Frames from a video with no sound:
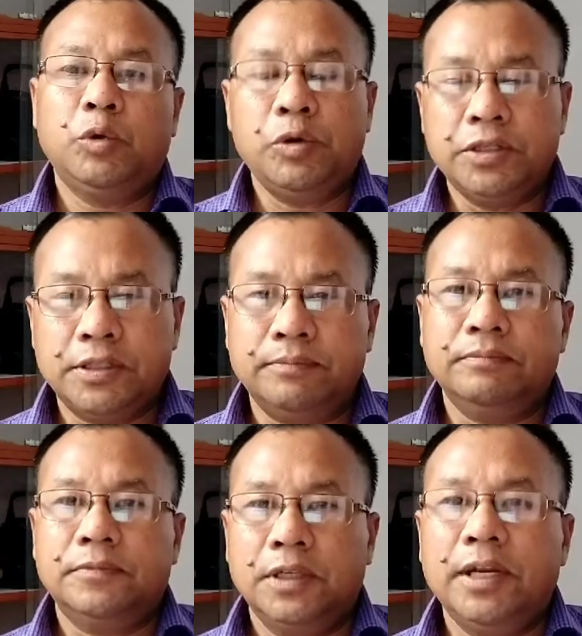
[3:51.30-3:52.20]

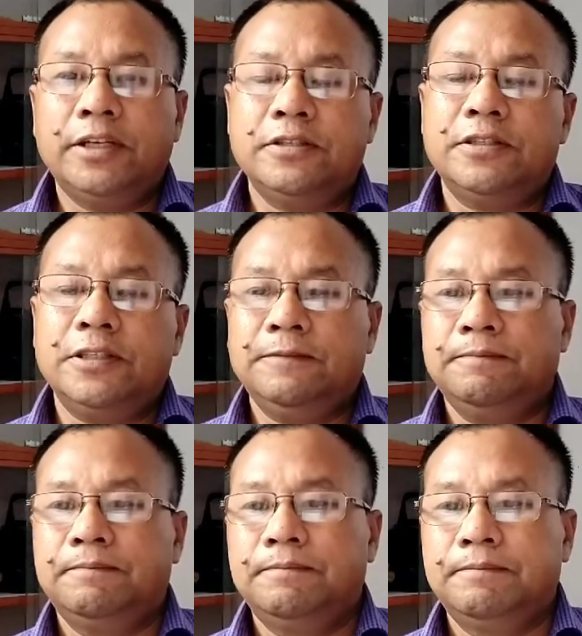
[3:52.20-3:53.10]
pluralism? Let us see.
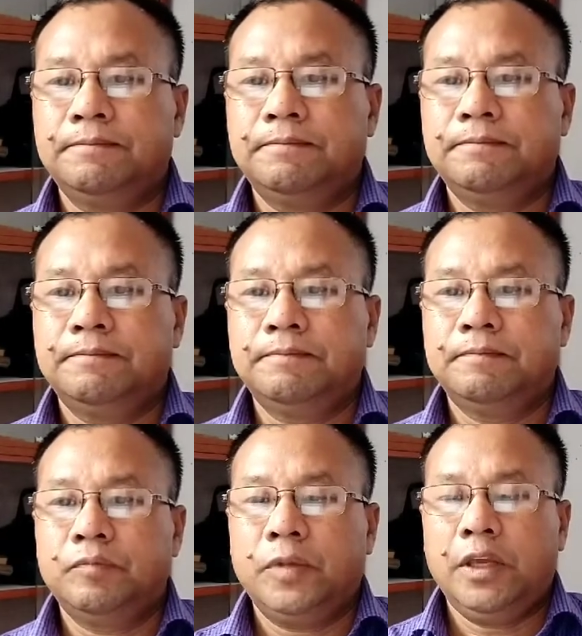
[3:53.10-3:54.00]

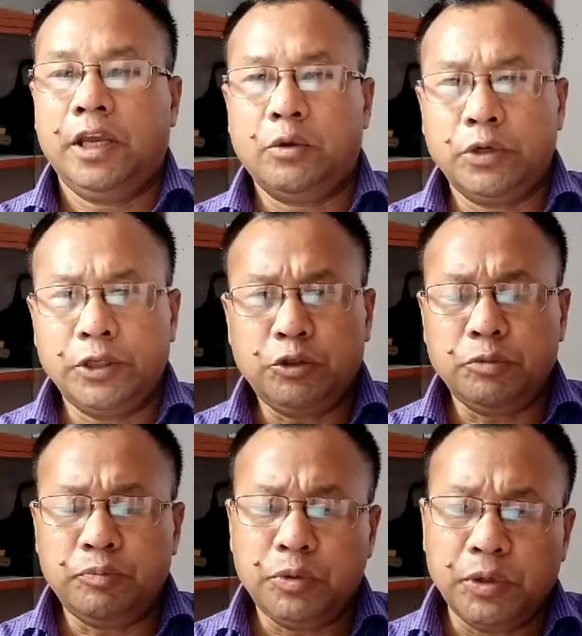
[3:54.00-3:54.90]
According
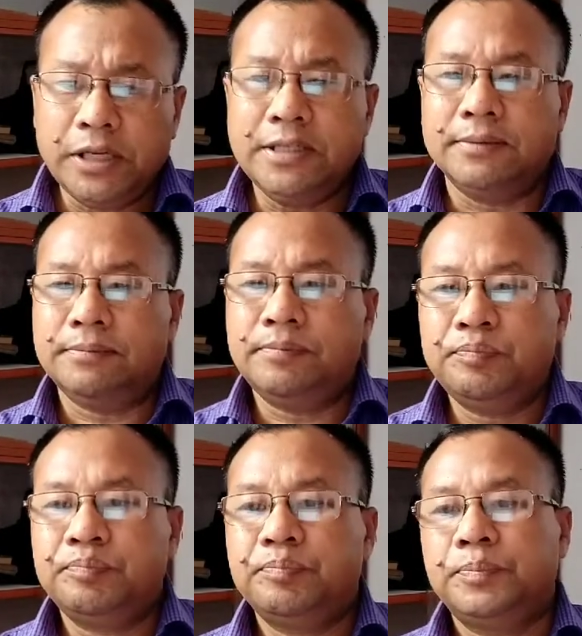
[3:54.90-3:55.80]
to
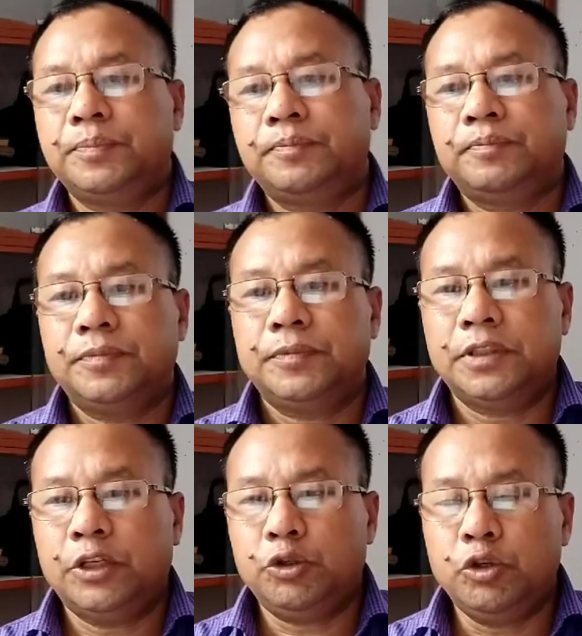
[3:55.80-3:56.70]
pluralism,
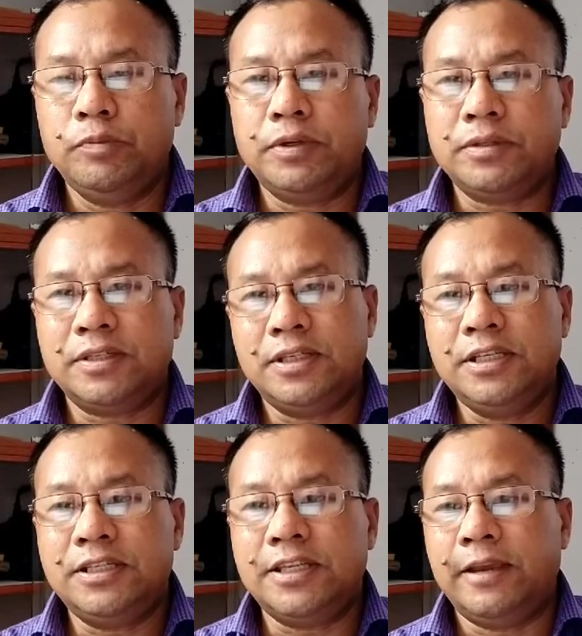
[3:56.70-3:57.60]
the universe
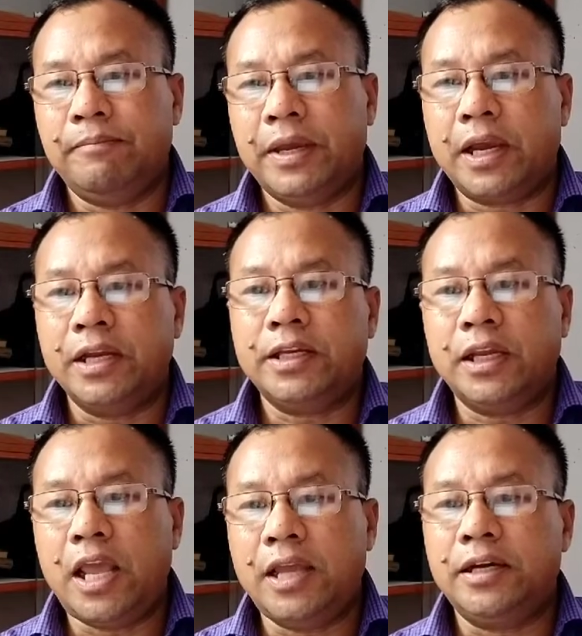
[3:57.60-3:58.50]
is a
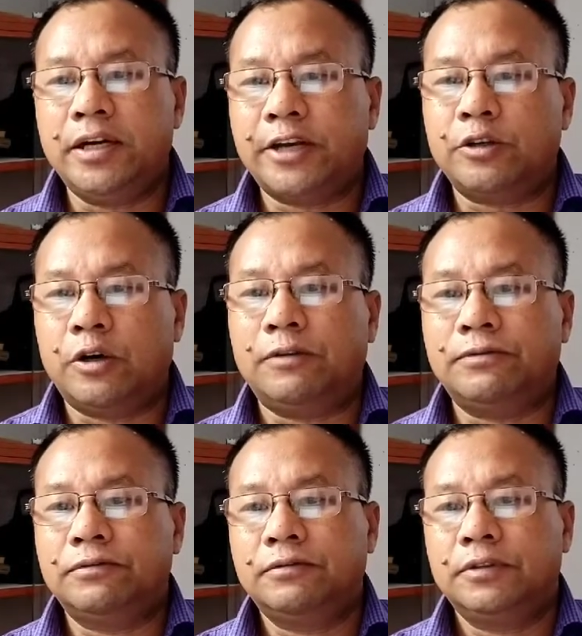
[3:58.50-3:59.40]
mechanical aggregate
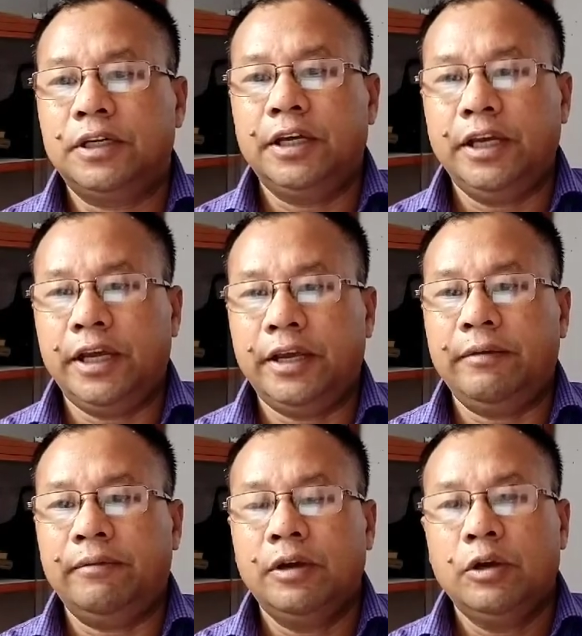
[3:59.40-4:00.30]
of a
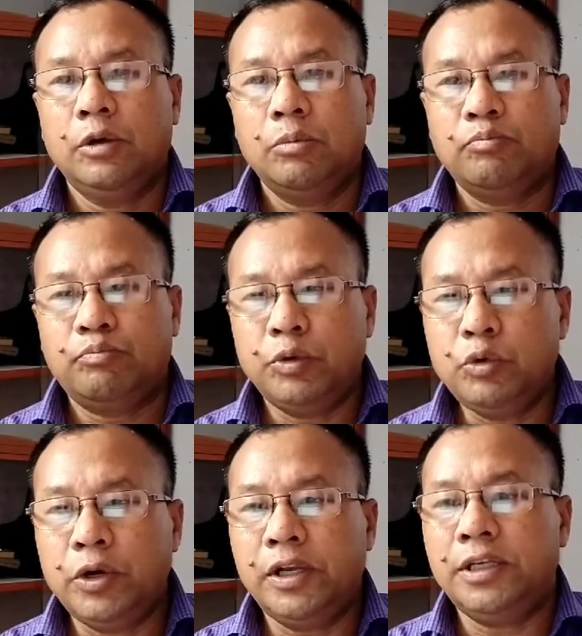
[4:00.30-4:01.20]

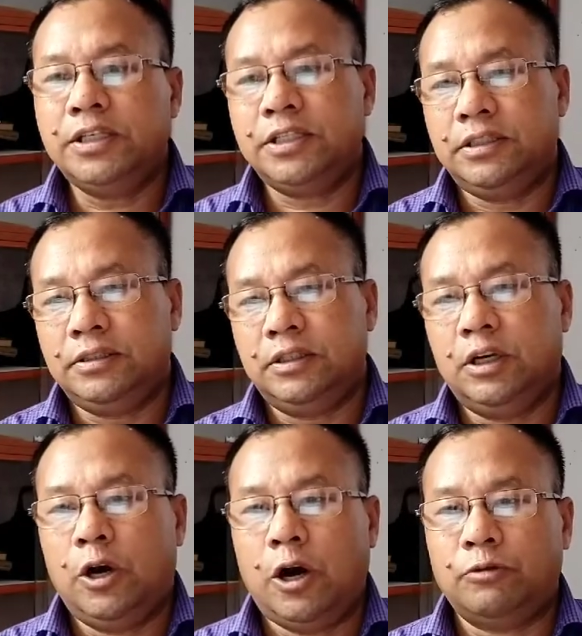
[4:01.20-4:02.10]
plurality
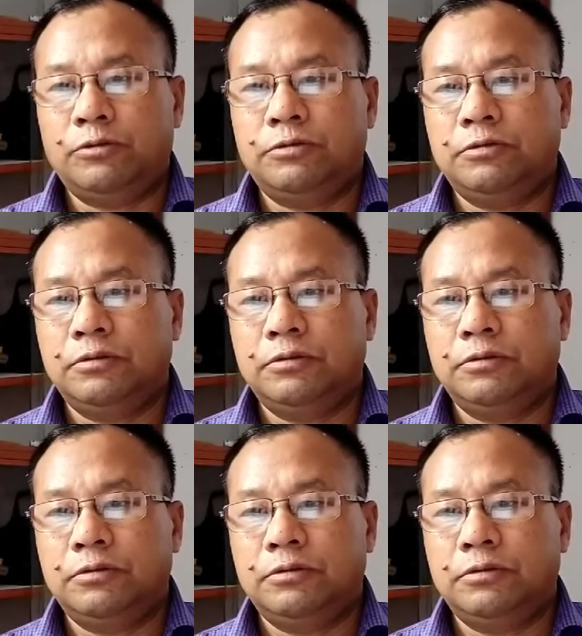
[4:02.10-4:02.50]
of